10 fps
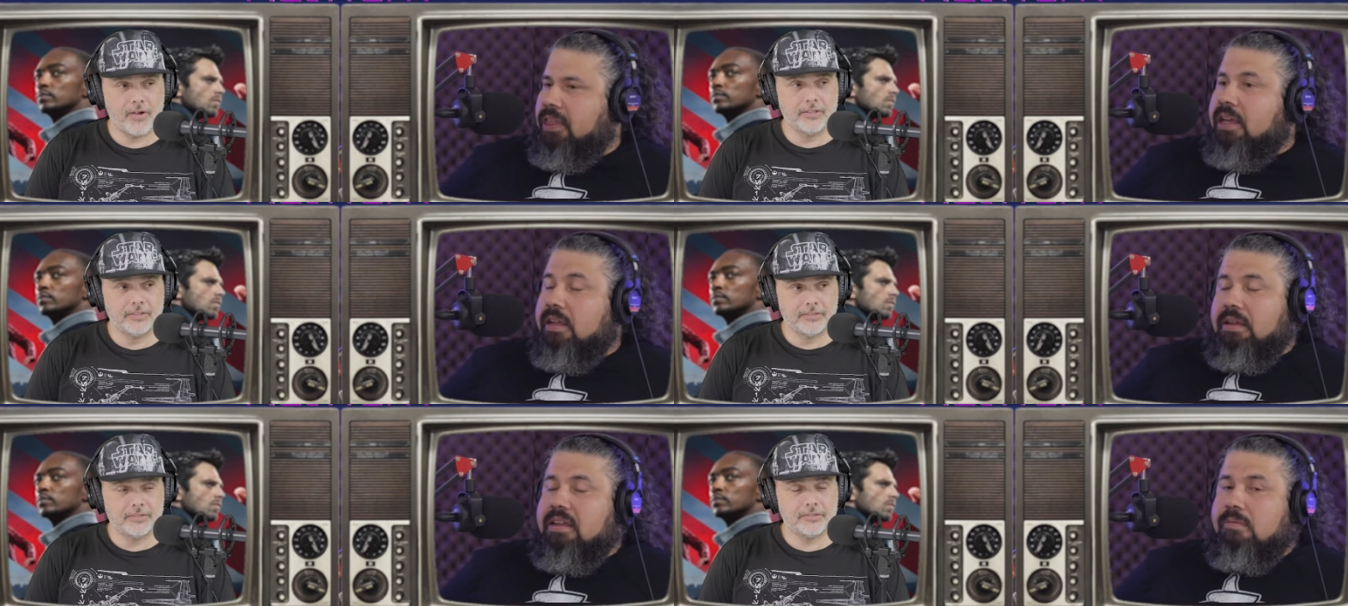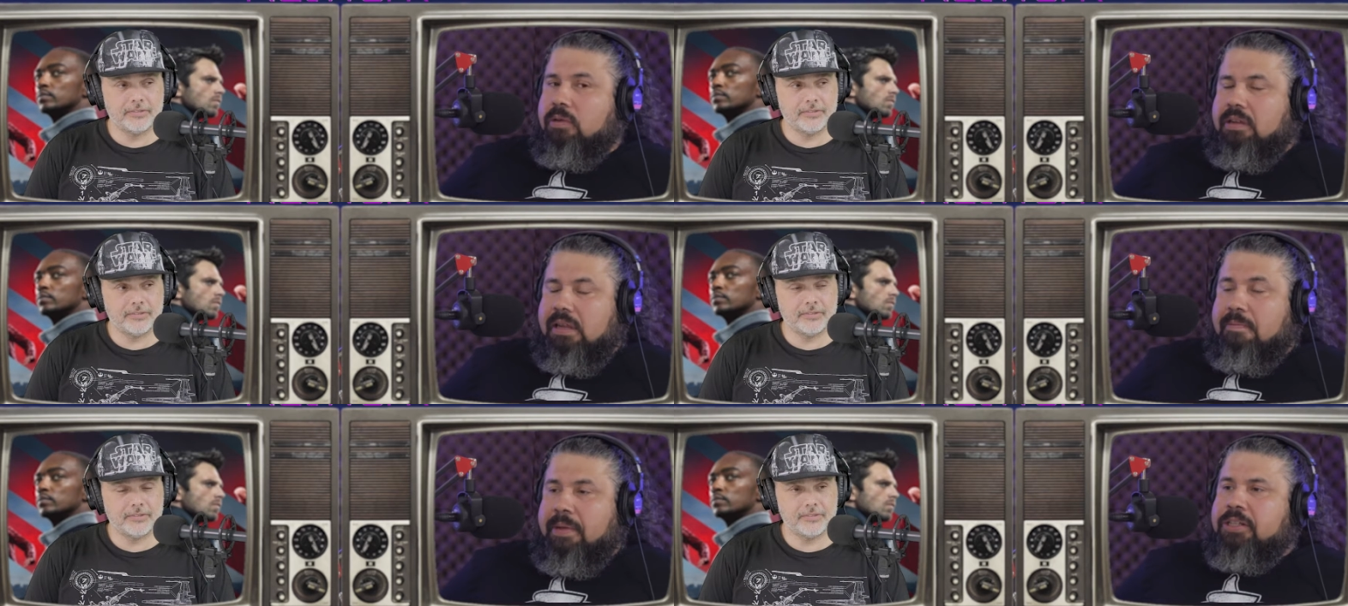Speaker 1: I think he, he's one,
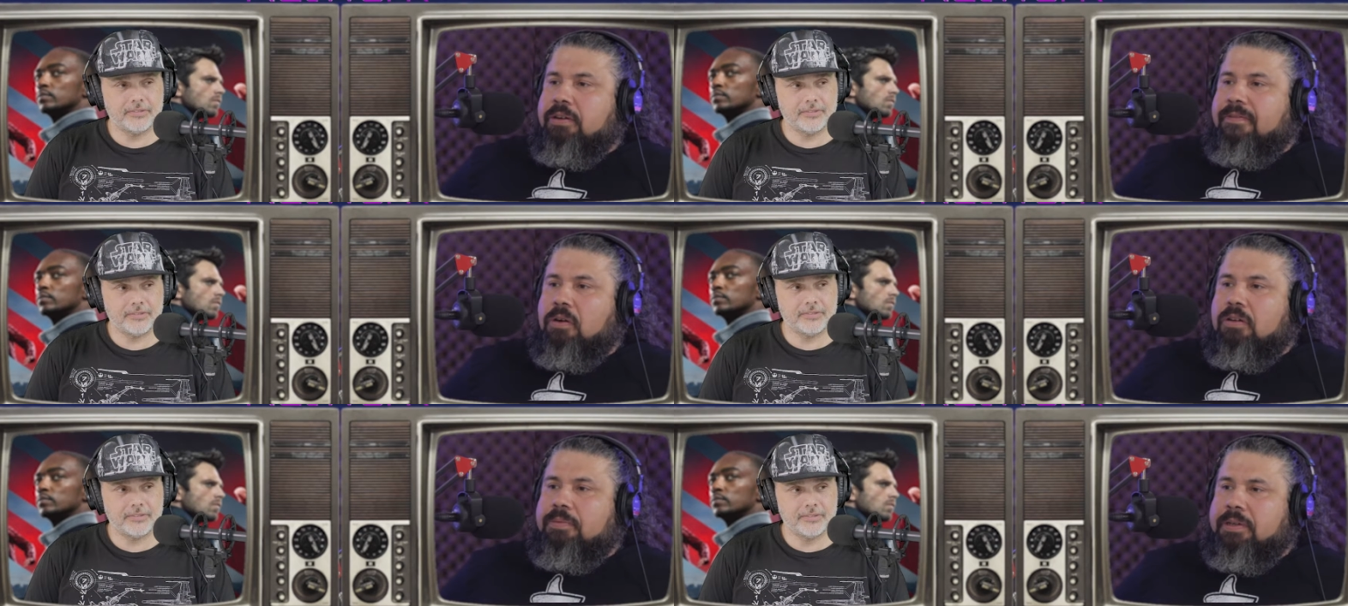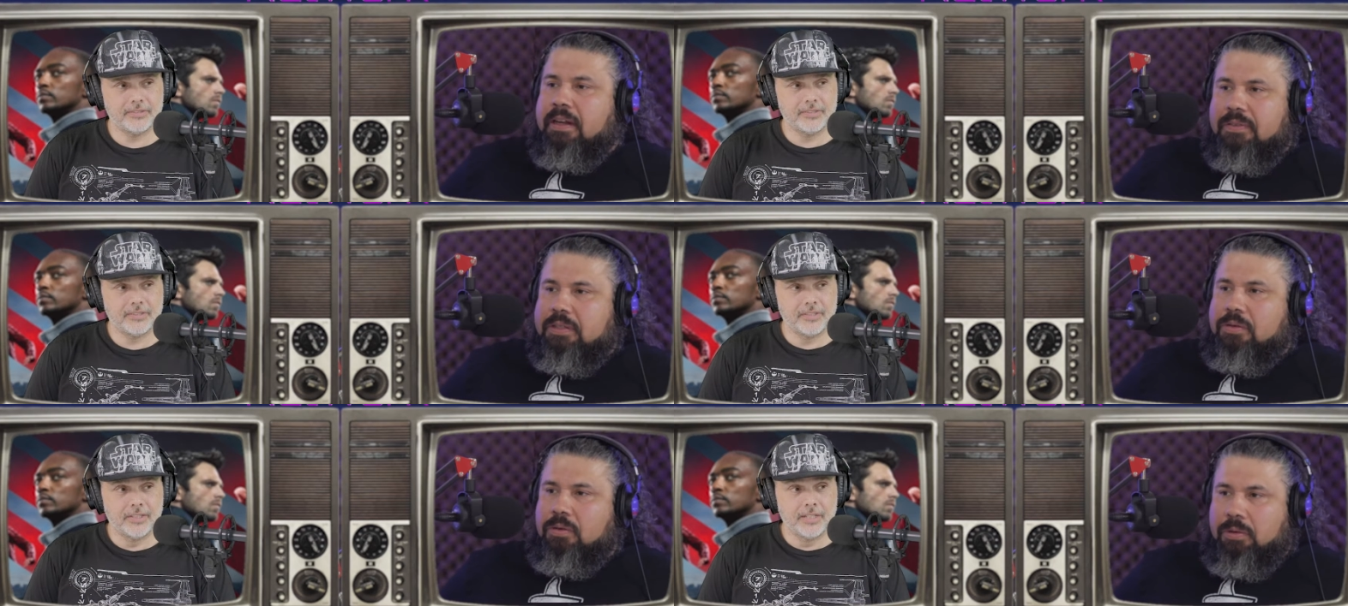he's a major focal point of
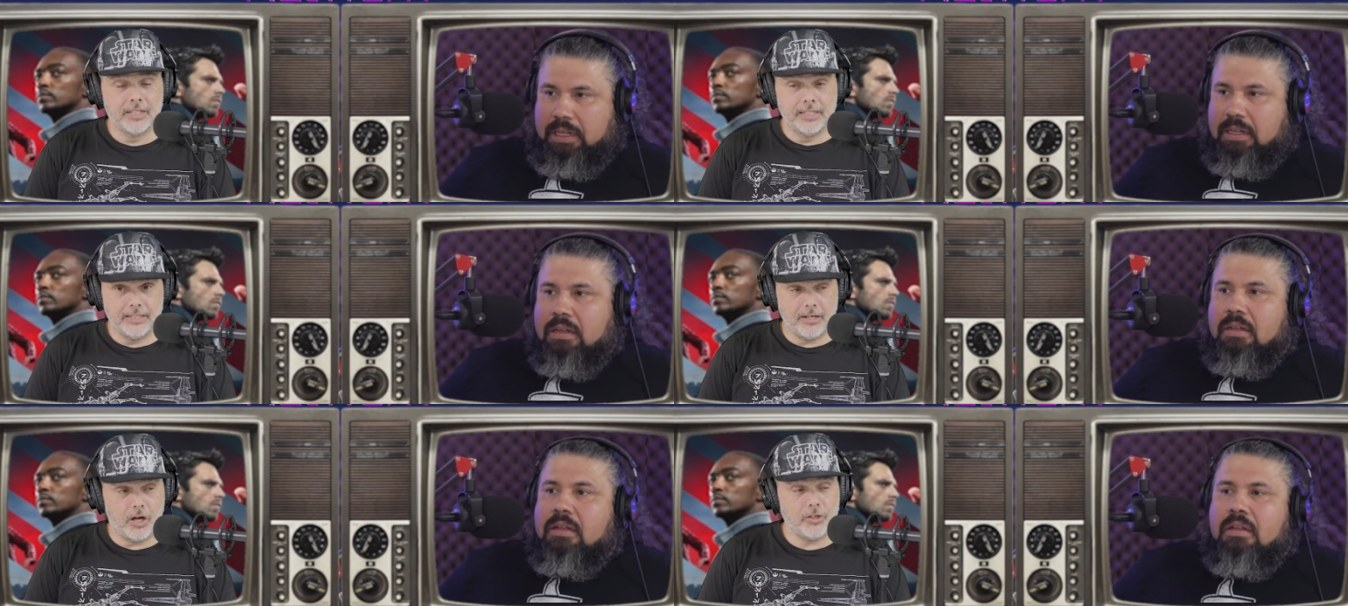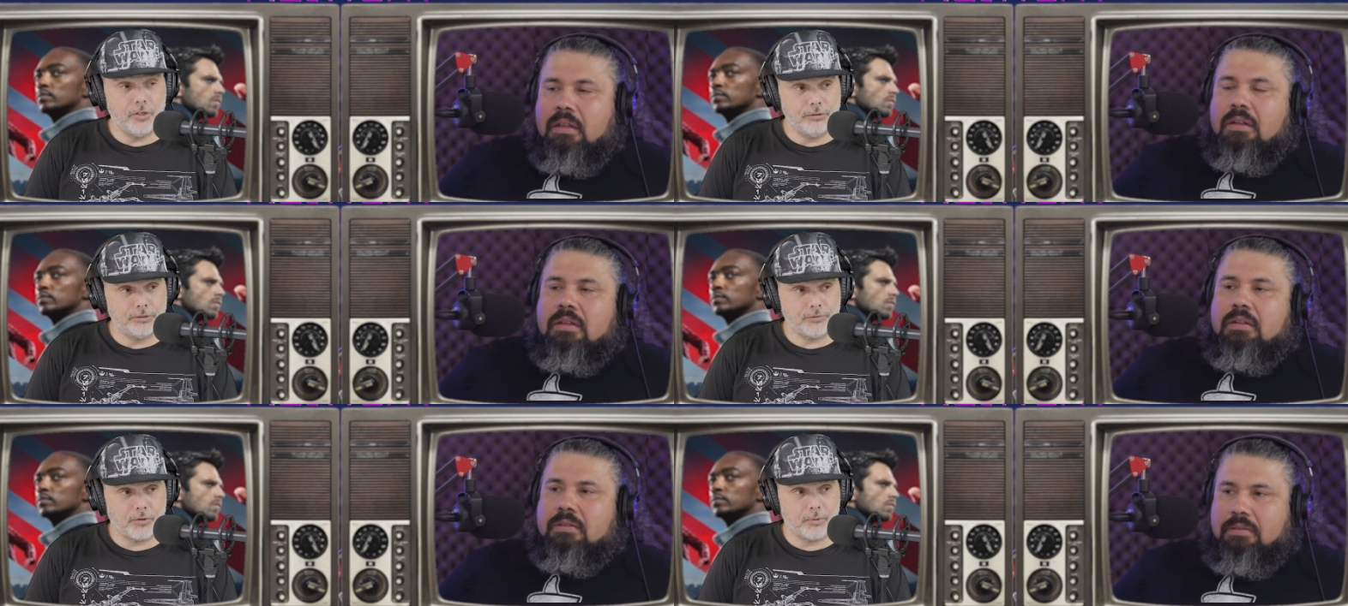the story.
Speaker 2: A
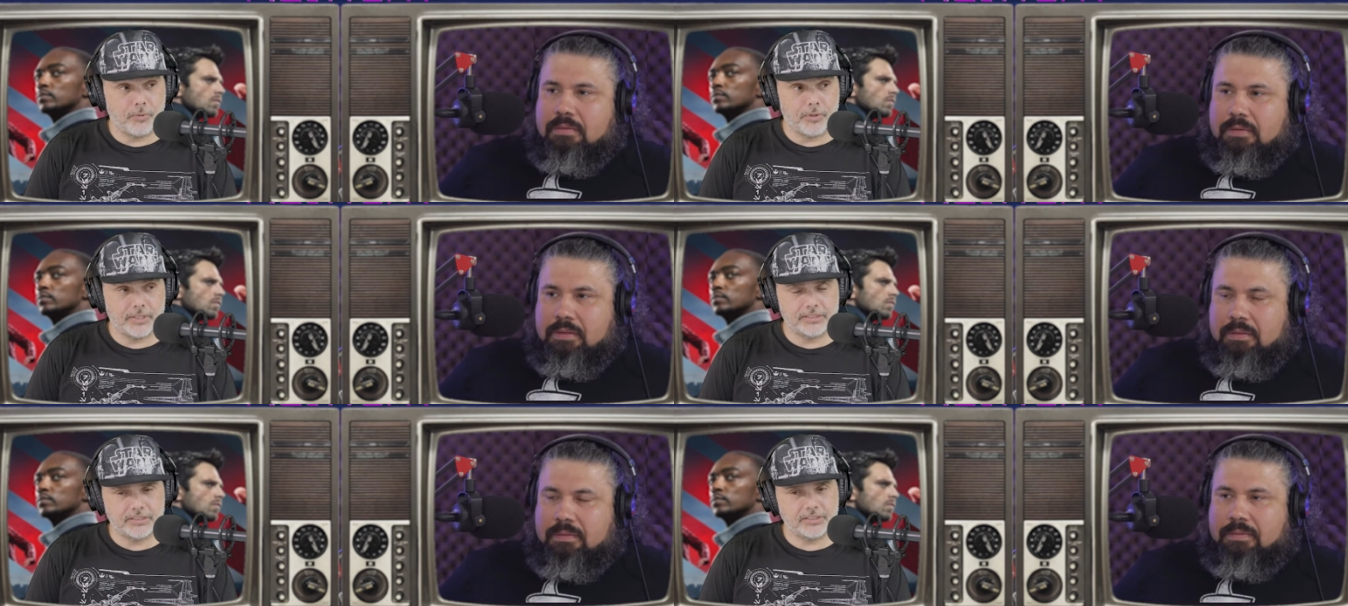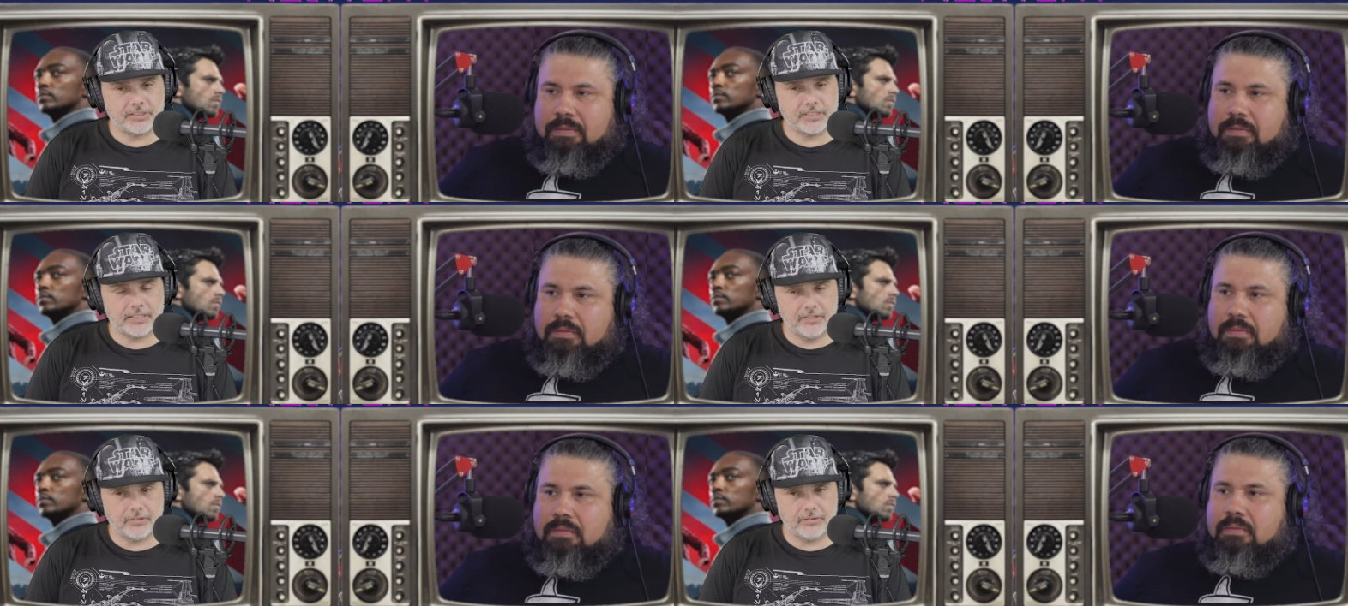huge focal point because it's just
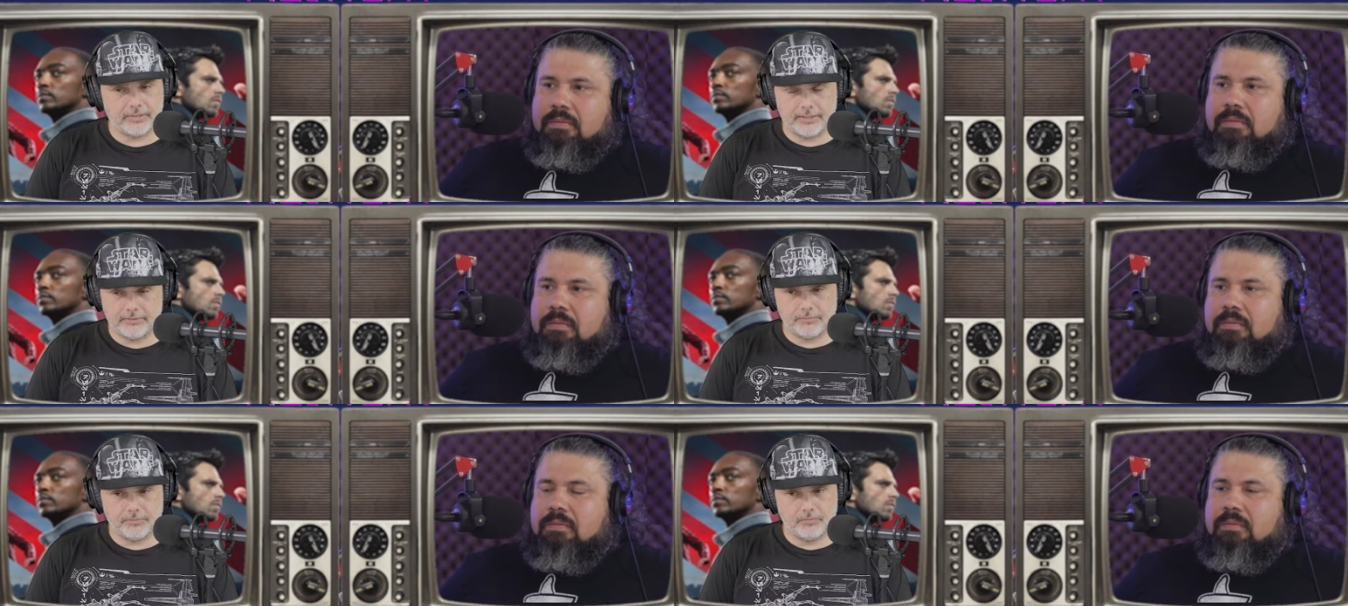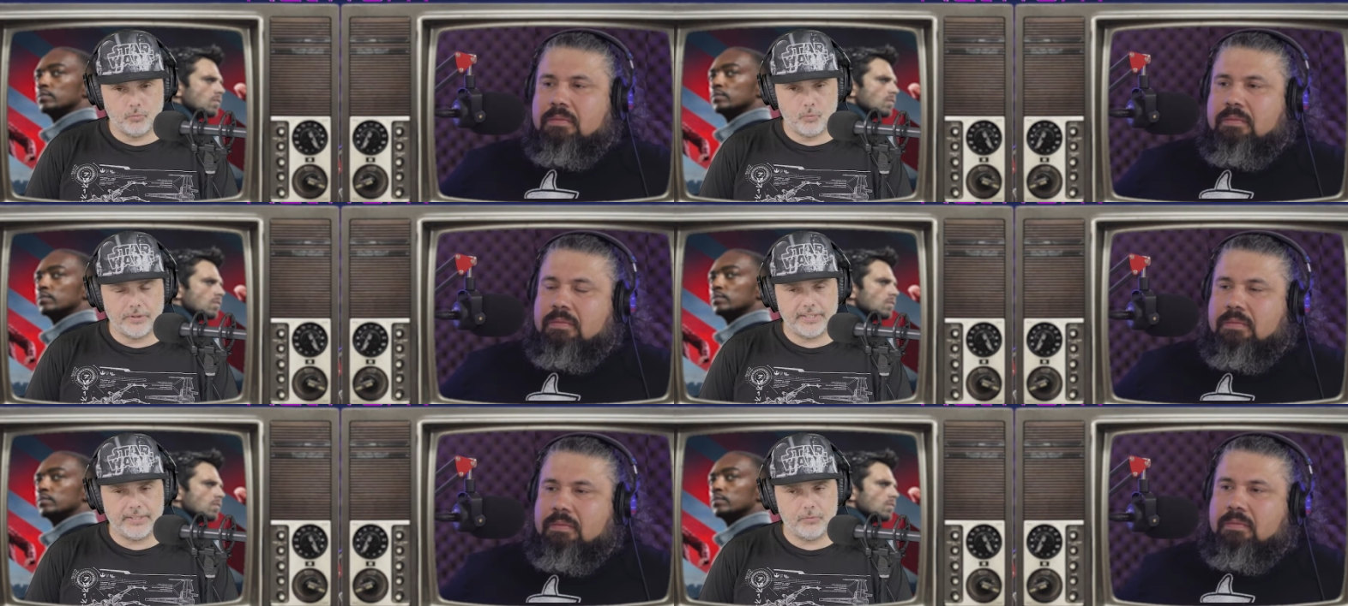like look, yeah,
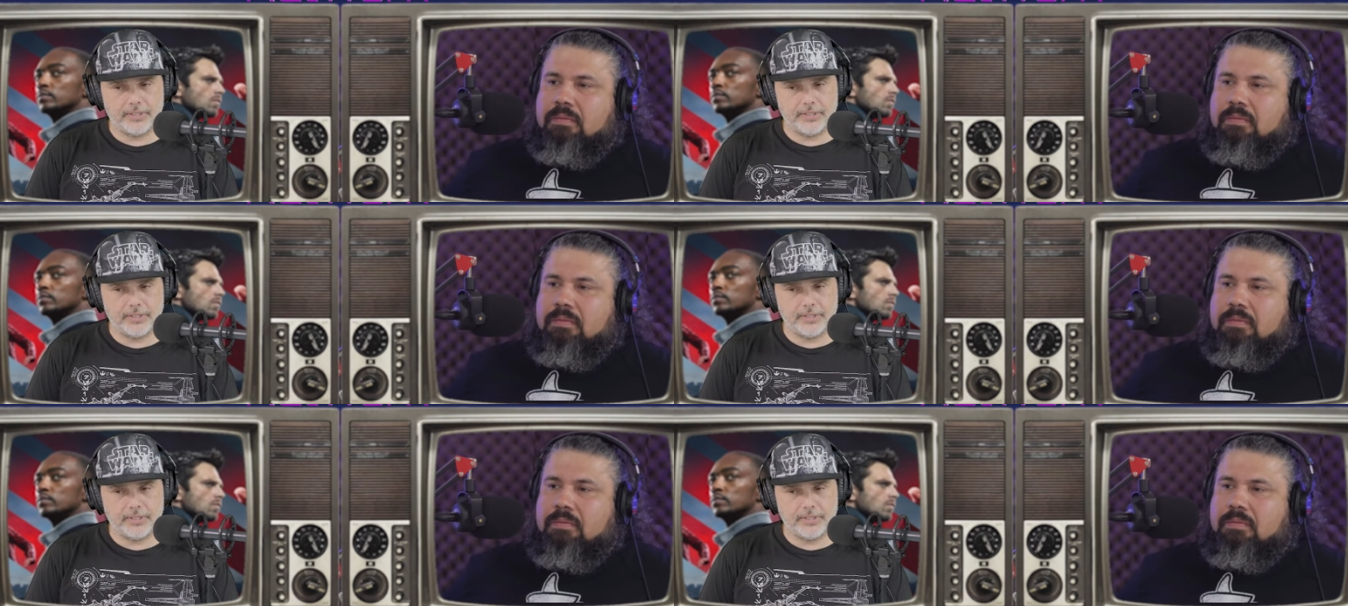when the